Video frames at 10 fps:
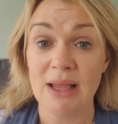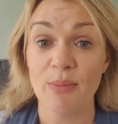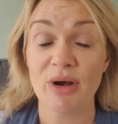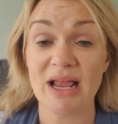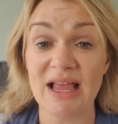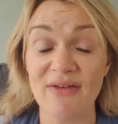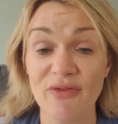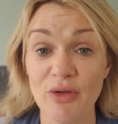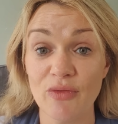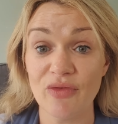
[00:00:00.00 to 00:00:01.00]
But if
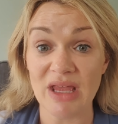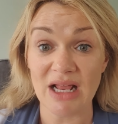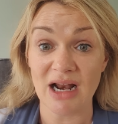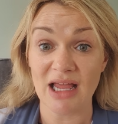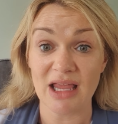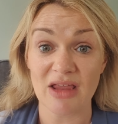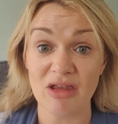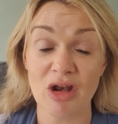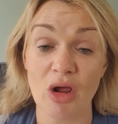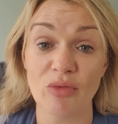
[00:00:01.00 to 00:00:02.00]
you feel like,
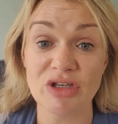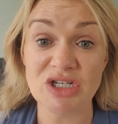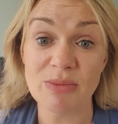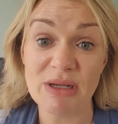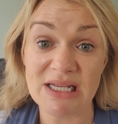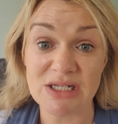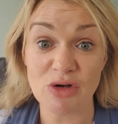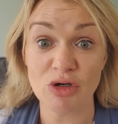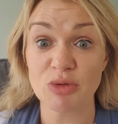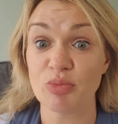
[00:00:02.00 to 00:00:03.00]
the GP has
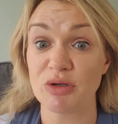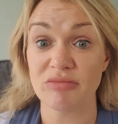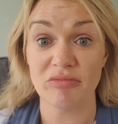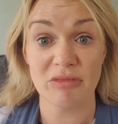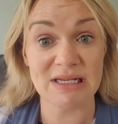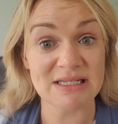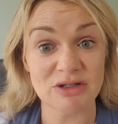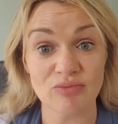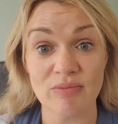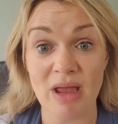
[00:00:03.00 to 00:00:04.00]
looked but
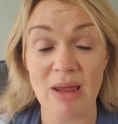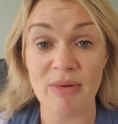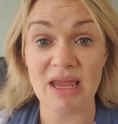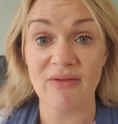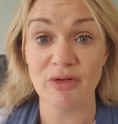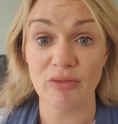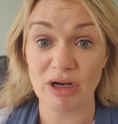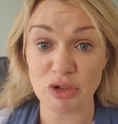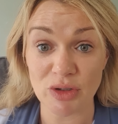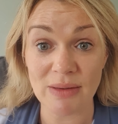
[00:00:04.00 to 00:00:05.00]
isn't maybe giving you
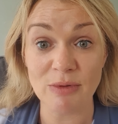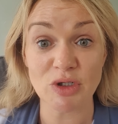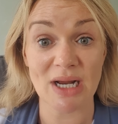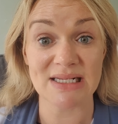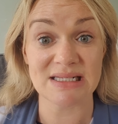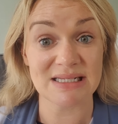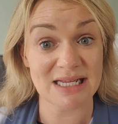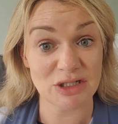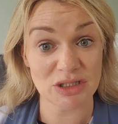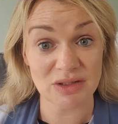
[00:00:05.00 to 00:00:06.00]
right treatment or hasn't
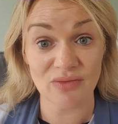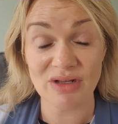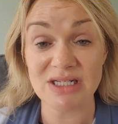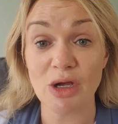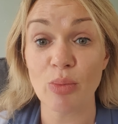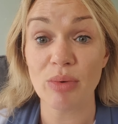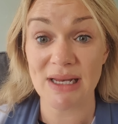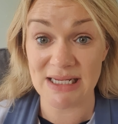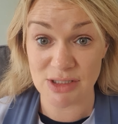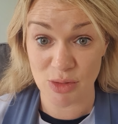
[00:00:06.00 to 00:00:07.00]
sent you to a physio,
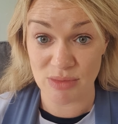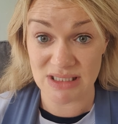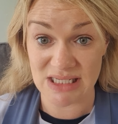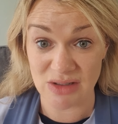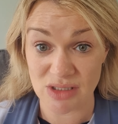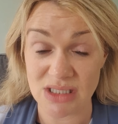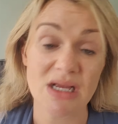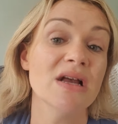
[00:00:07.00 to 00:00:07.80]
please come and see us.